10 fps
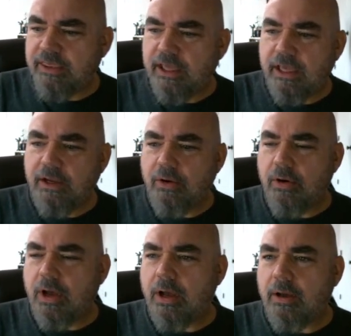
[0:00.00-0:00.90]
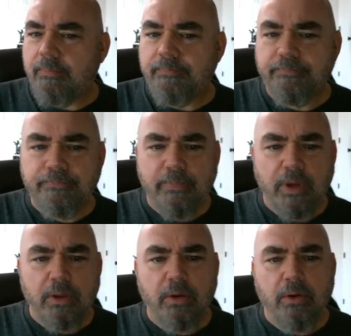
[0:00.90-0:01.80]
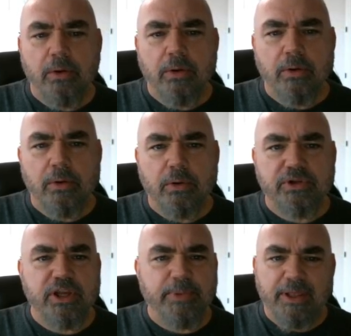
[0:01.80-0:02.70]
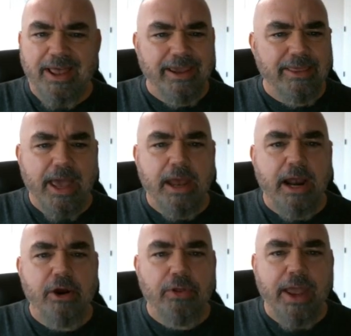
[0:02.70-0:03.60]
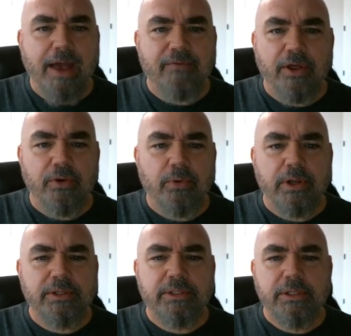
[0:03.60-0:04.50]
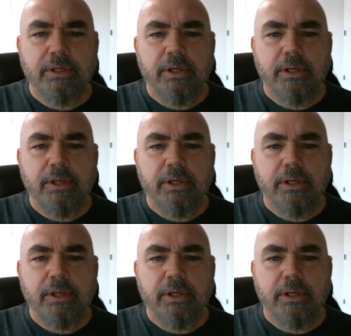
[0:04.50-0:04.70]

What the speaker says: thing or something like that. I know they have other ones.